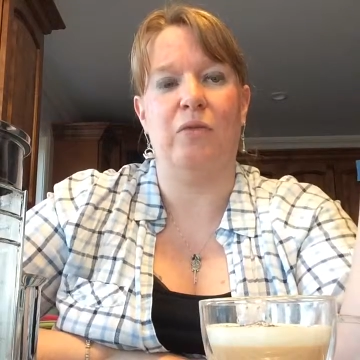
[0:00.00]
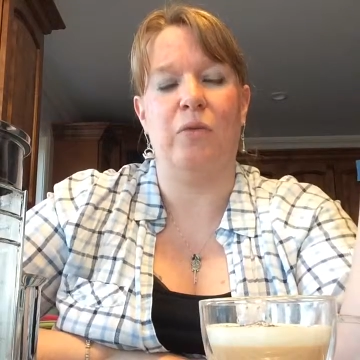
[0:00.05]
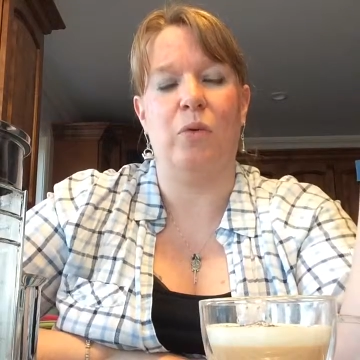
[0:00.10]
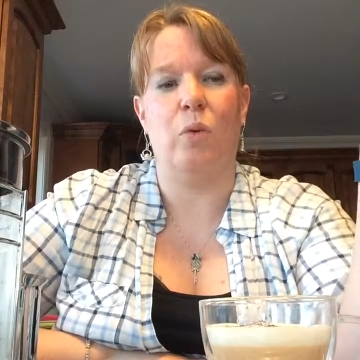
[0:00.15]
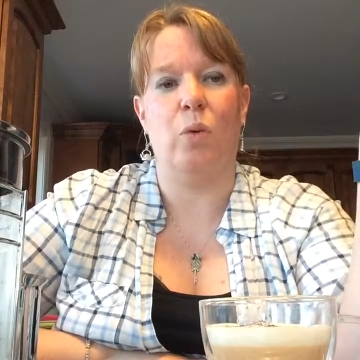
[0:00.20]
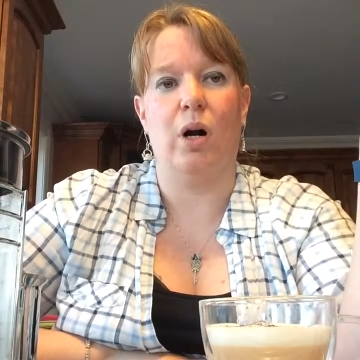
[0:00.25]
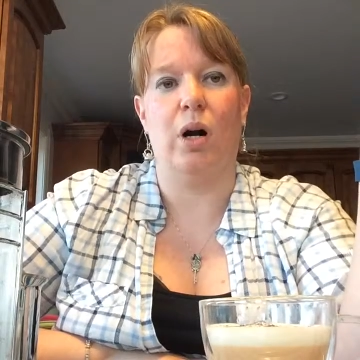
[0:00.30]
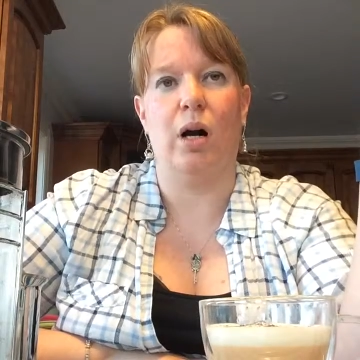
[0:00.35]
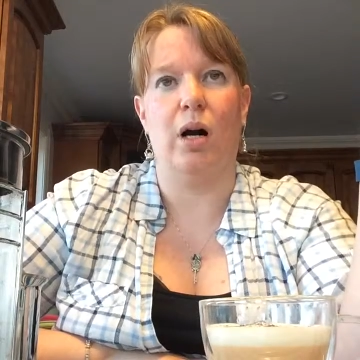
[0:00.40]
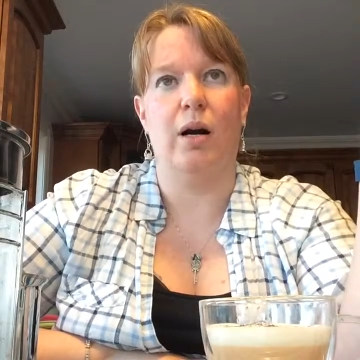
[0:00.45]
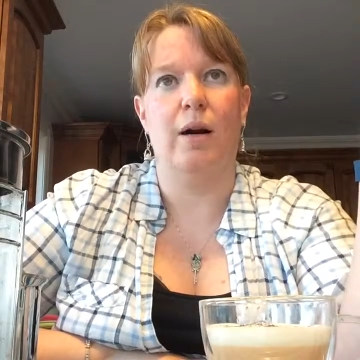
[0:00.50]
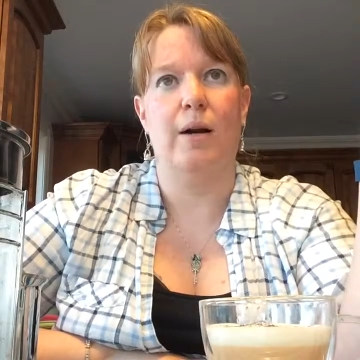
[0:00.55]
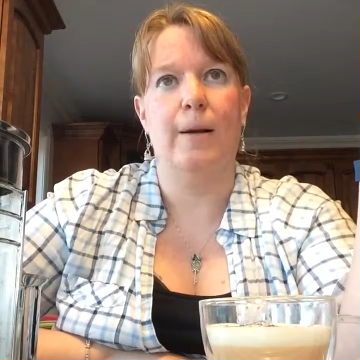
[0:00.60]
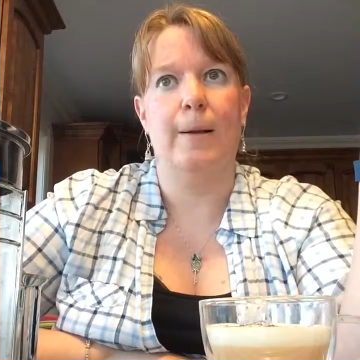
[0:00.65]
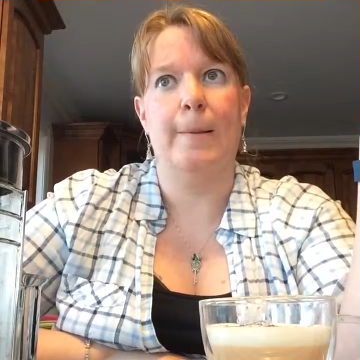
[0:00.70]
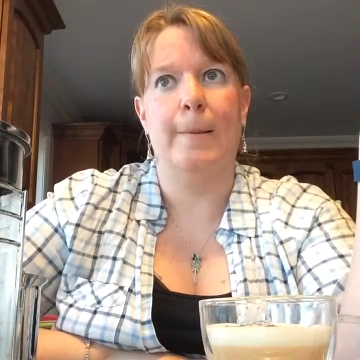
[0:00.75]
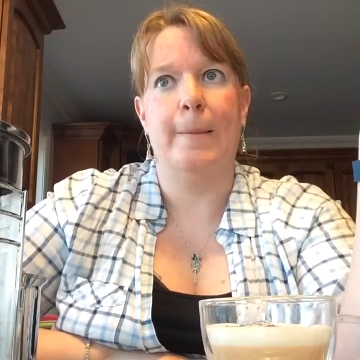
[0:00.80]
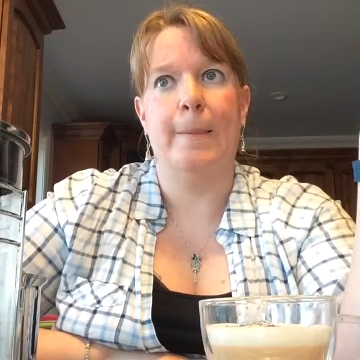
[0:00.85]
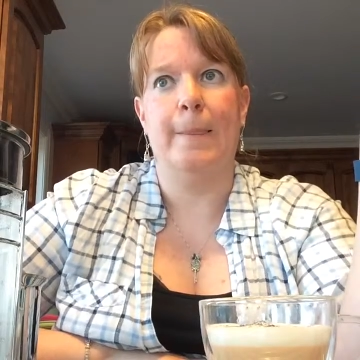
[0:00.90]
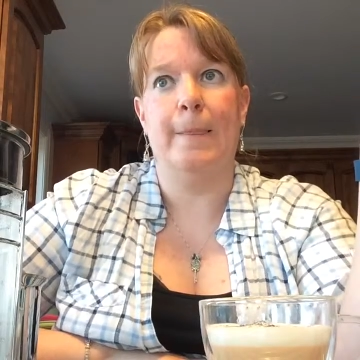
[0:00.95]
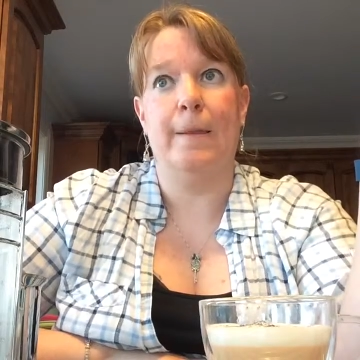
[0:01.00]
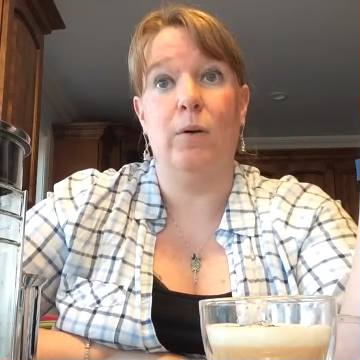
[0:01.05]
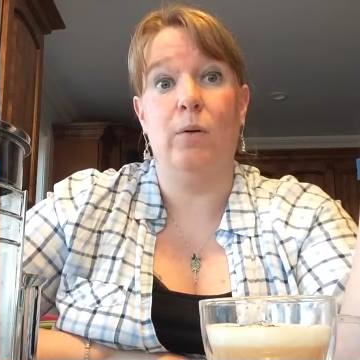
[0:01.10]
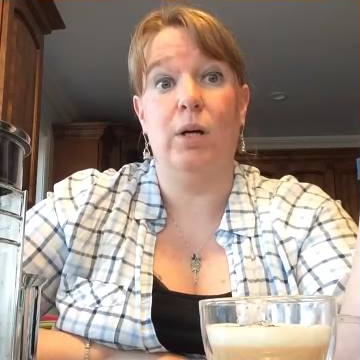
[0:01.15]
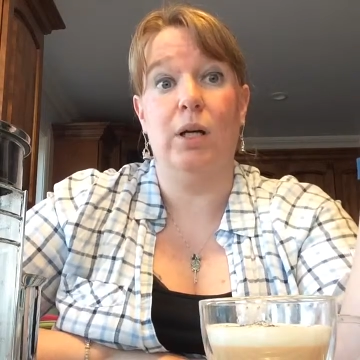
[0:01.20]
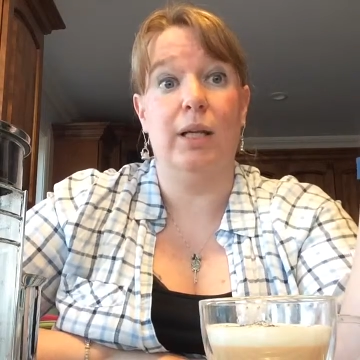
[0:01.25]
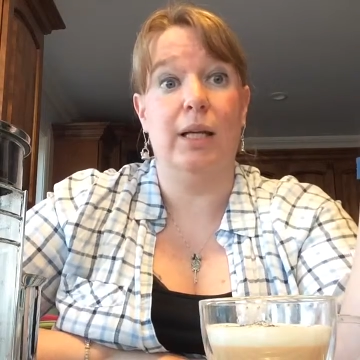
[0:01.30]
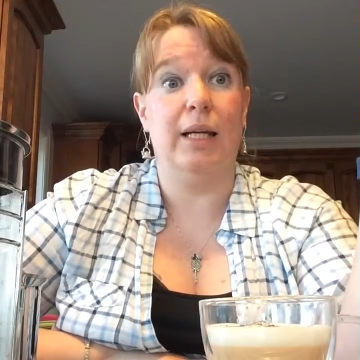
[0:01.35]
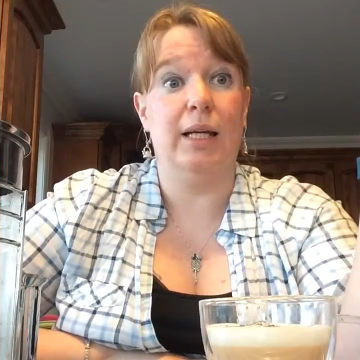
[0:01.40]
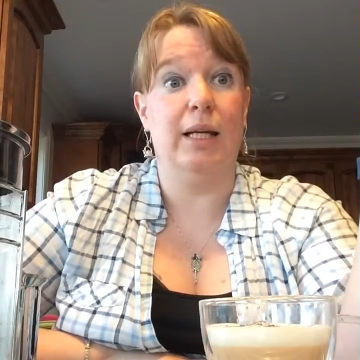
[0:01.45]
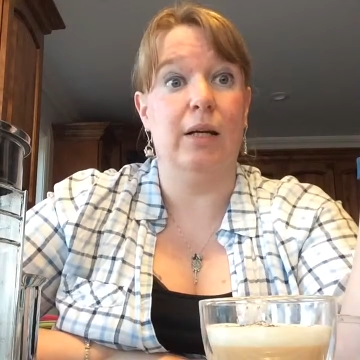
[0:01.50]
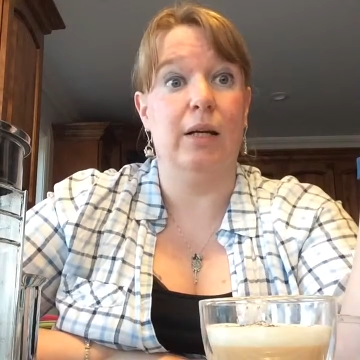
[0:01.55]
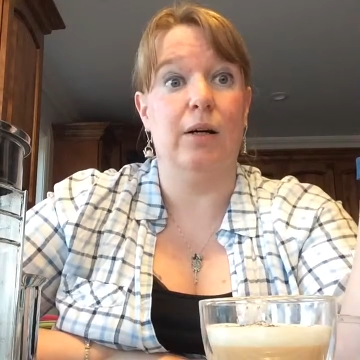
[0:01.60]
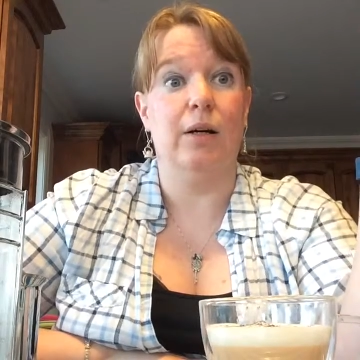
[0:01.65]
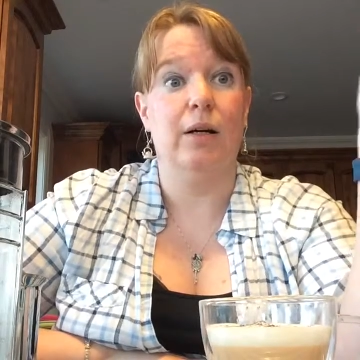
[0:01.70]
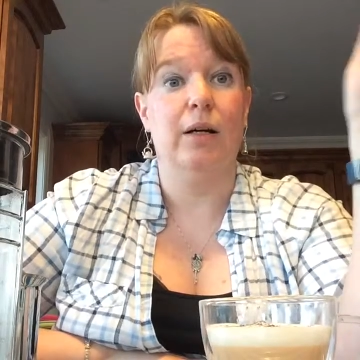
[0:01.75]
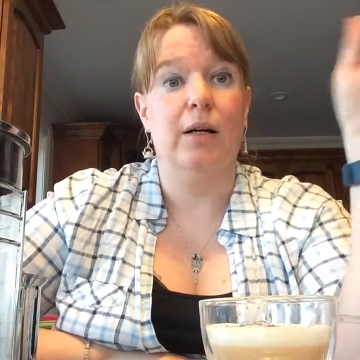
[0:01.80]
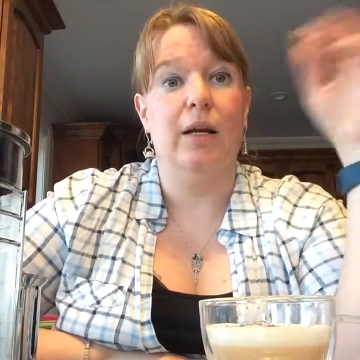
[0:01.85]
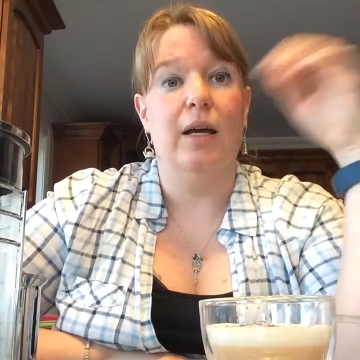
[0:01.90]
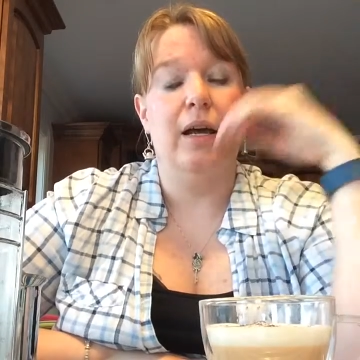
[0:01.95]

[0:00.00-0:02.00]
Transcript: for, well, like a year.